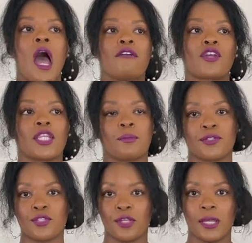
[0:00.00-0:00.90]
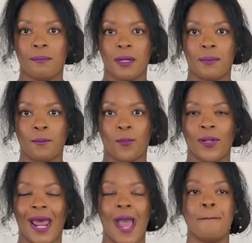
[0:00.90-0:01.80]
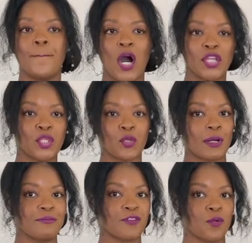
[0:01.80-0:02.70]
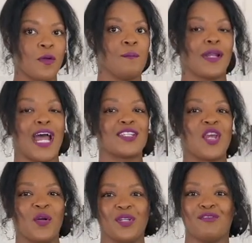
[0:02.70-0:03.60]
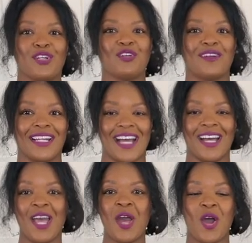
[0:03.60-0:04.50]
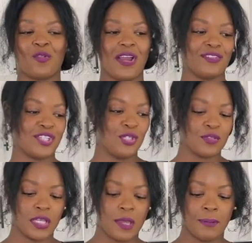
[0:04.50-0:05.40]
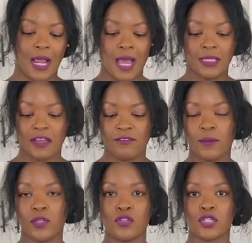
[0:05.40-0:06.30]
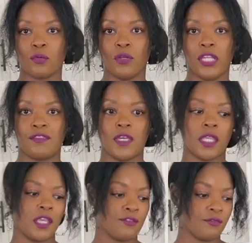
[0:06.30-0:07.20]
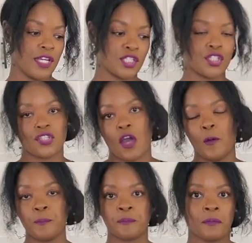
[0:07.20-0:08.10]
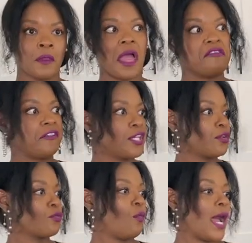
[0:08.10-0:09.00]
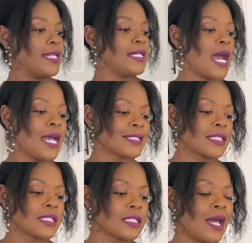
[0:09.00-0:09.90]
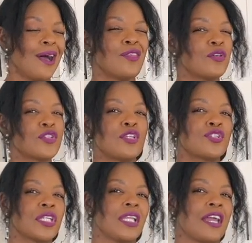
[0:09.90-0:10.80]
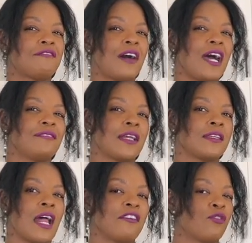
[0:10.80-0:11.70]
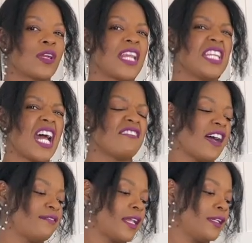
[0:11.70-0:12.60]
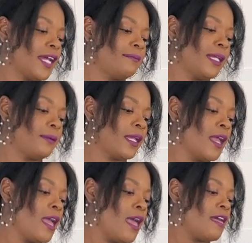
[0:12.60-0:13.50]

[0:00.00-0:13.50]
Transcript: I've tried the Brazilian bum bum one. I bought the grapefruit one, but I don't even know if I got around to using it. But I love them. They're usually really thick and rich. So I figured why not? Uh, those are usually like $5.99, $4.99, $5.99 maybe.